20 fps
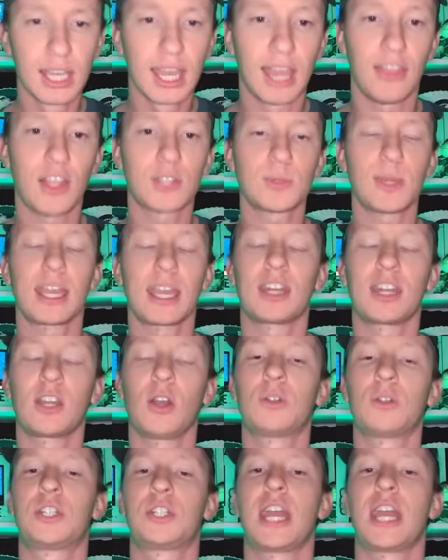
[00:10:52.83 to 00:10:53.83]
And that's why you got to
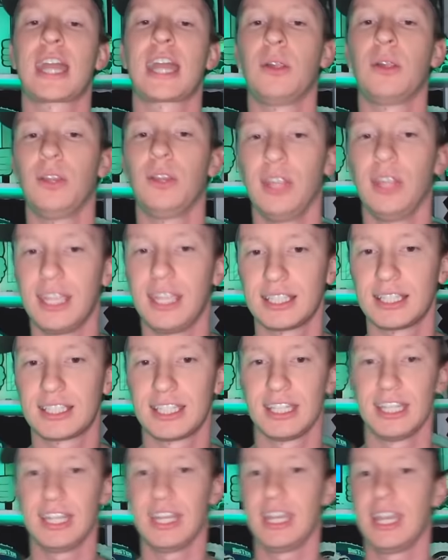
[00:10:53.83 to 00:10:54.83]
go check out
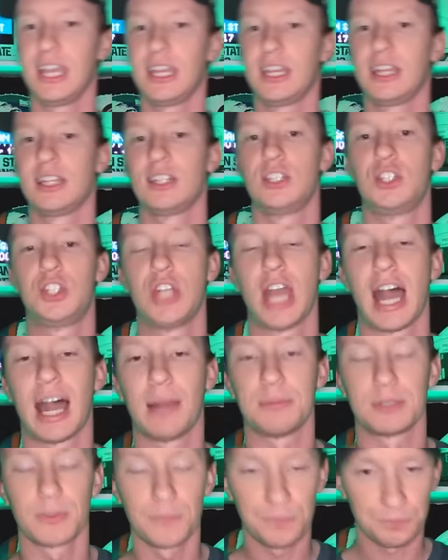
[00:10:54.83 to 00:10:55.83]
LinkedIn
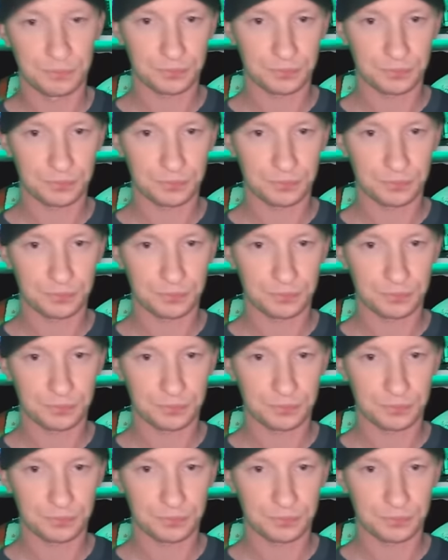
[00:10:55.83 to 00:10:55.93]
jobs.